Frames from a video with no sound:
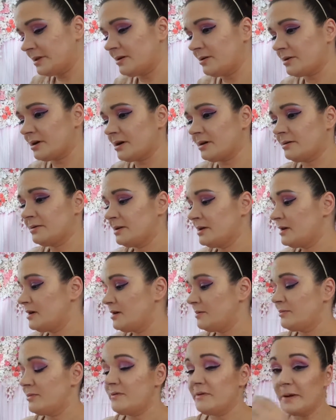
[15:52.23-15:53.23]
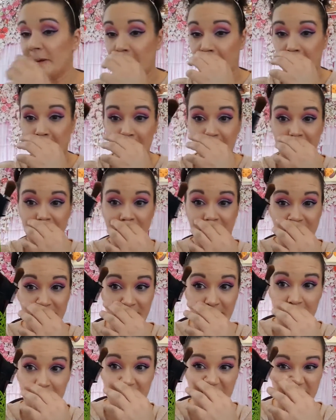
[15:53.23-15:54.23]
Okay, moving on
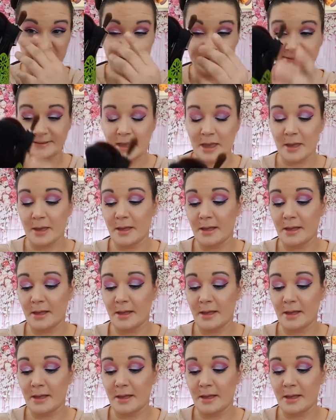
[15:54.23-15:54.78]
to this.